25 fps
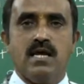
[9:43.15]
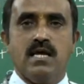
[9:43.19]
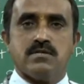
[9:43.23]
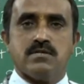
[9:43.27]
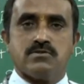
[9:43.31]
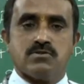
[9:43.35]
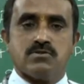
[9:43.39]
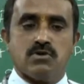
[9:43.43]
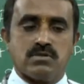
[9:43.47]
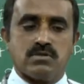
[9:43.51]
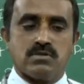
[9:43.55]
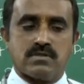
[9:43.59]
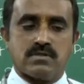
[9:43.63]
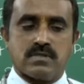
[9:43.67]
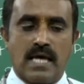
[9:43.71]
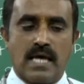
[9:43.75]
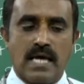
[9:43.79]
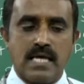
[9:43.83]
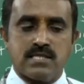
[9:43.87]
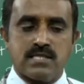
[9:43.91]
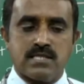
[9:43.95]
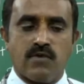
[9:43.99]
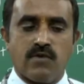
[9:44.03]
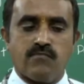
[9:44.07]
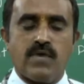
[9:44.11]
so
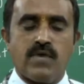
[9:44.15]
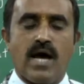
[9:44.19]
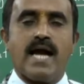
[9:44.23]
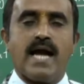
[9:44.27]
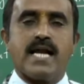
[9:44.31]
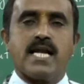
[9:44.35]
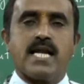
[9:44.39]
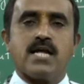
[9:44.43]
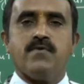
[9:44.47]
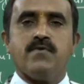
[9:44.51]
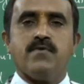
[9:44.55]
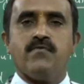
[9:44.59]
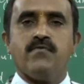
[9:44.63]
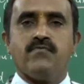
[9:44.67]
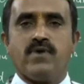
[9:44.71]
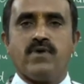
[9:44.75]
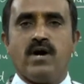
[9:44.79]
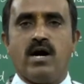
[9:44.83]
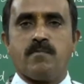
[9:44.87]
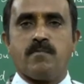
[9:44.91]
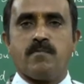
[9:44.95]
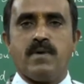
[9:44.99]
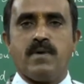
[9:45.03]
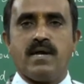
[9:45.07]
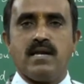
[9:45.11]
size of the atom of
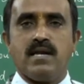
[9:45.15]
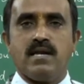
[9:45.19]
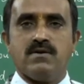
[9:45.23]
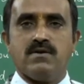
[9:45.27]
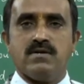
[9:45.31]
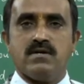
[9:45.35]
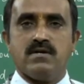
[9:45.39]
carbon